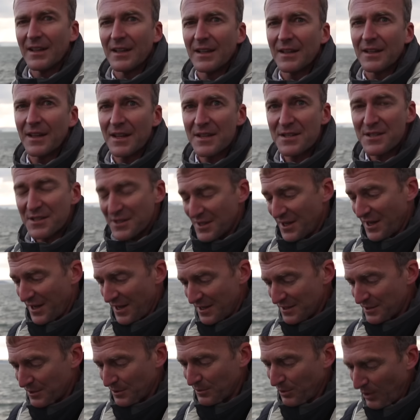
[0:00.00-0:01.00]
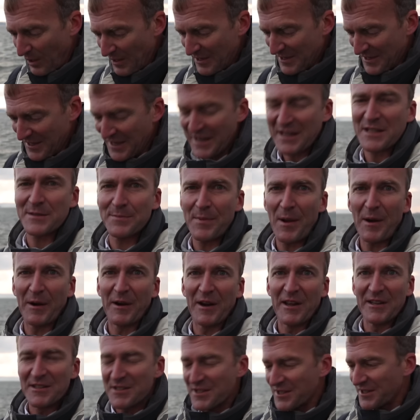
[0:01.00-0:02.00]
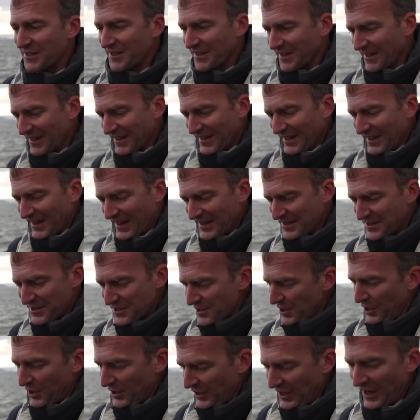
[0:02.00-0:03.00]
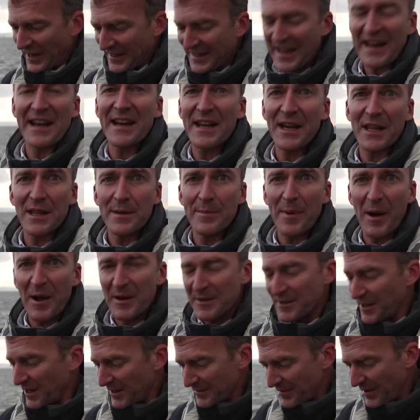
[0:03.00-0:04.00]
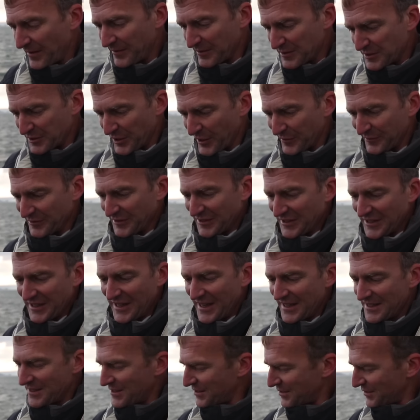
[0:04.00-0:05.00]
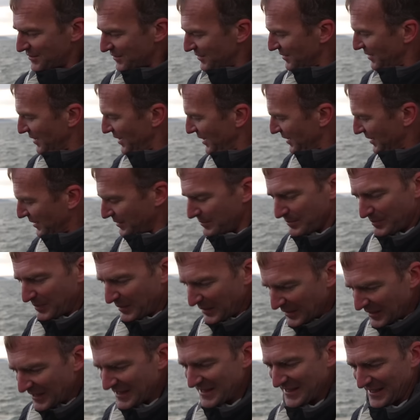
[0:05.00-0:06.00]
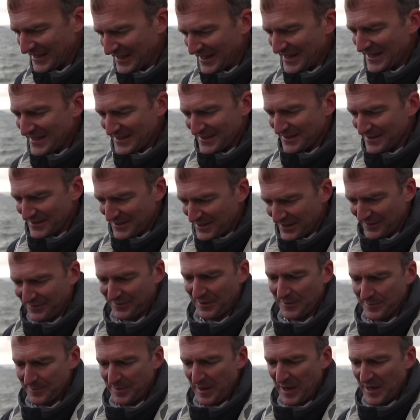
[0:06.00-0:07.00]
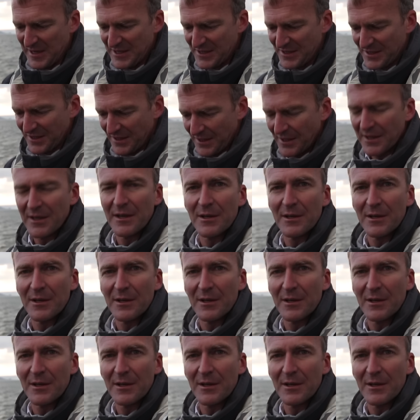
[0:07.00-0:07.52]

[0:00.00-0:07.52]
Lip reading: This is quite an experience. It's not like any other boat I've ever driven. It's a completely different beast.